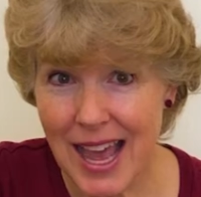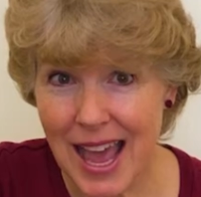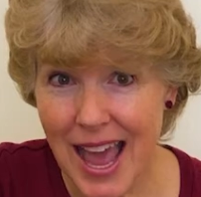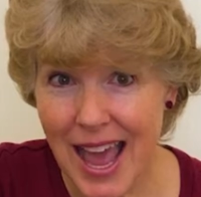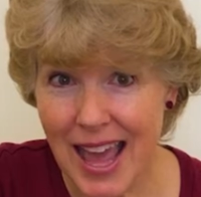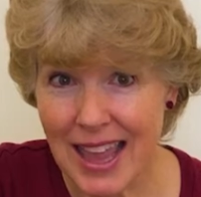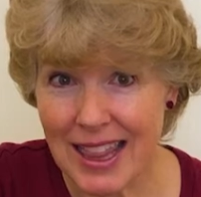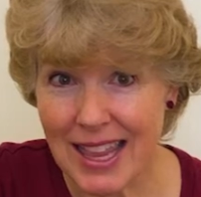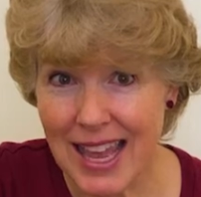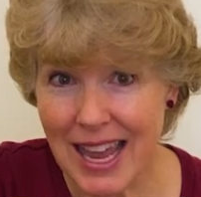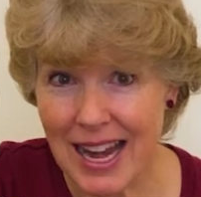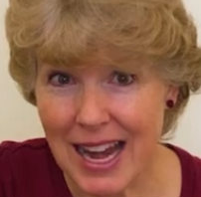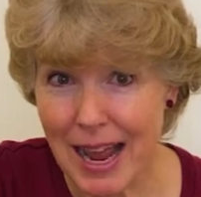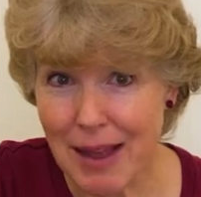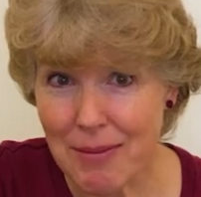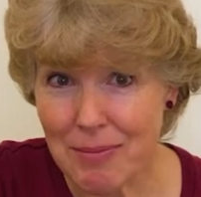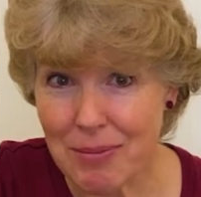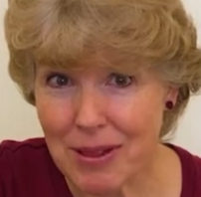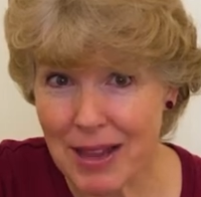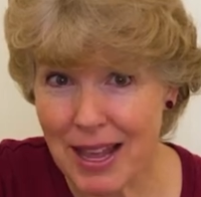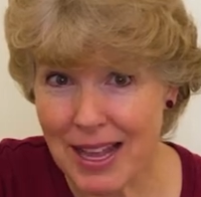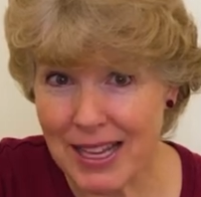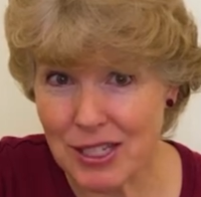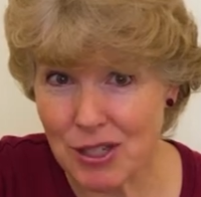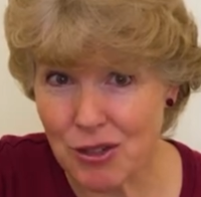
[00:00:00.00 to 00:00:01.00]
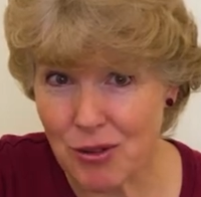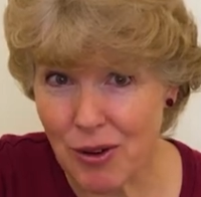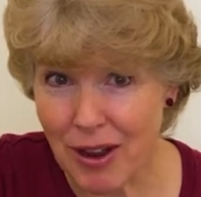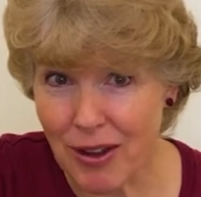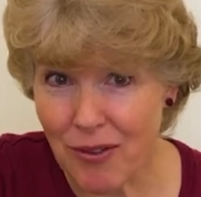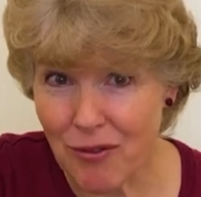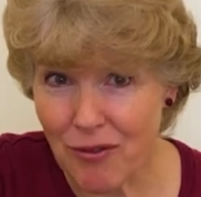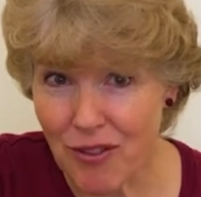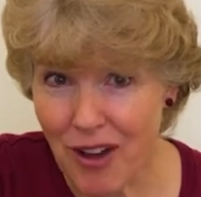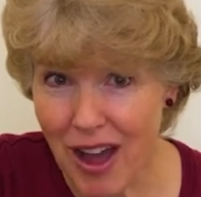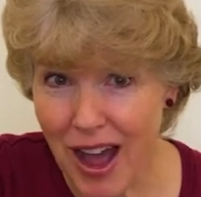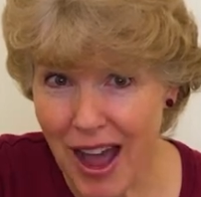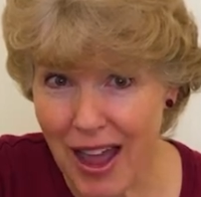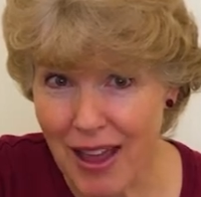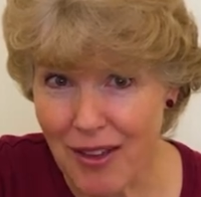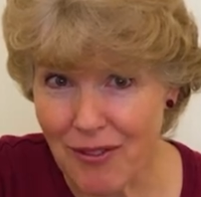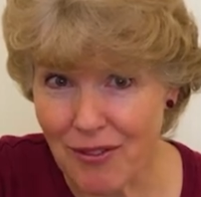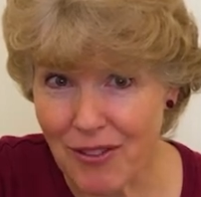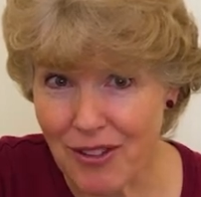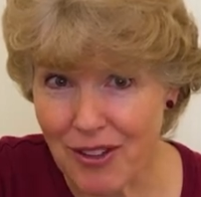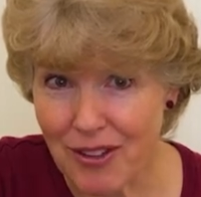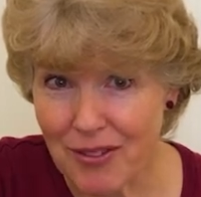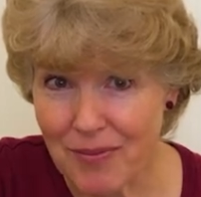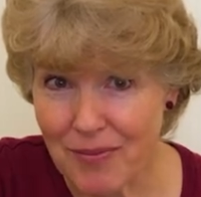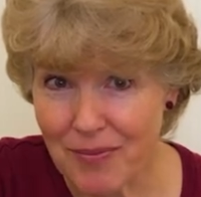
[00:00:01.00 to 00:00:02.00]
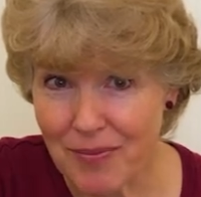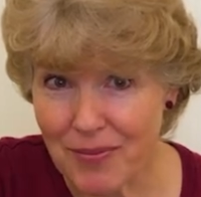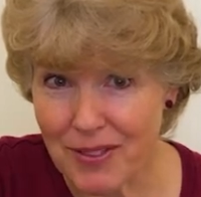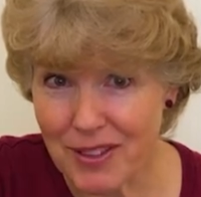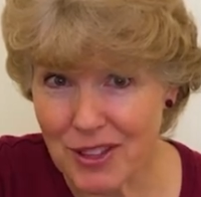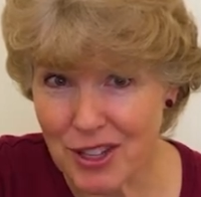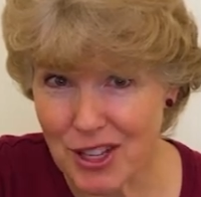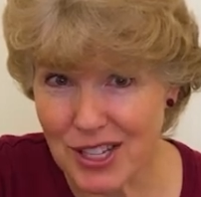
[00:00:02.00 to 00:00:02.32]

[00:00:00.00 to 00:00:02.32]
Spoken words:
and then I play string 5.